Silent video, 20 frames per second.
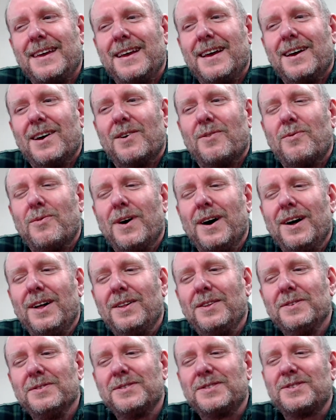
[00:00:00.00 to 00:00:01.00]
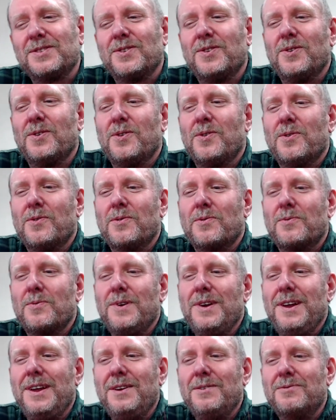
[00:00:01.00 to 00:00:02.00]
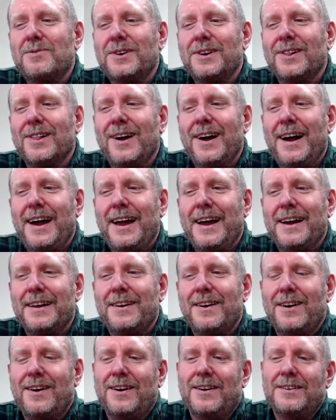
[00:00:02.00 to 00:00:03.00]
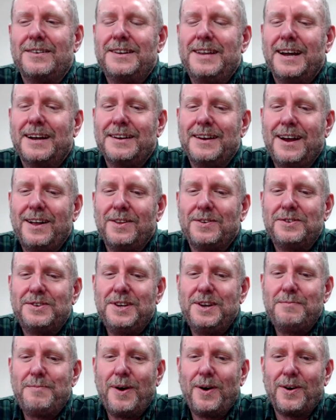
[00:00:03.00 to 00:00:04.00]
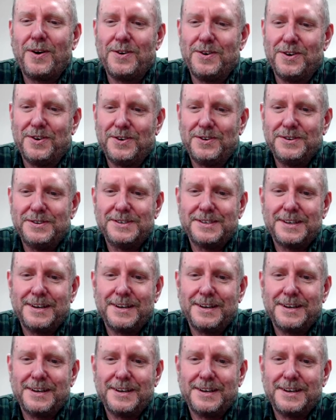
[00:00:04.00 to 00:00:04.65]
Well, so we rely on our technology partners,